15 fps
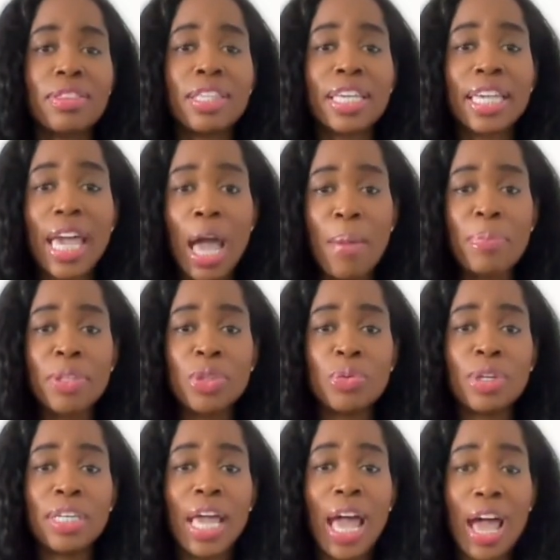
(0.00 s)
The gap
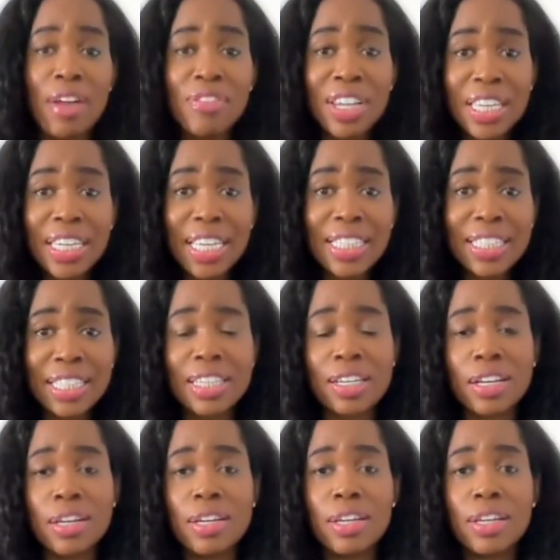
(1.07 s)
between having an
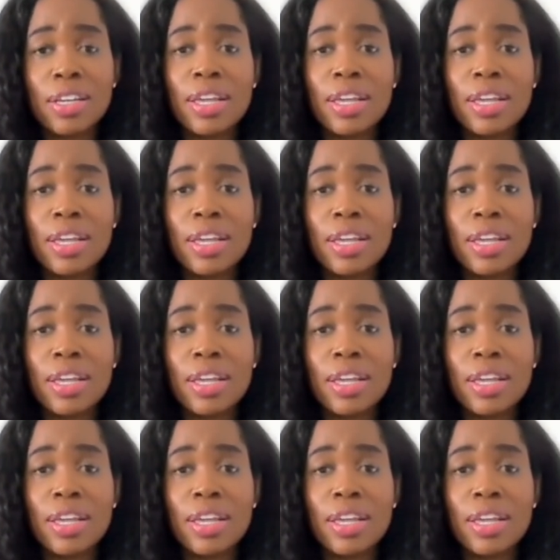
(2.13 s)
idea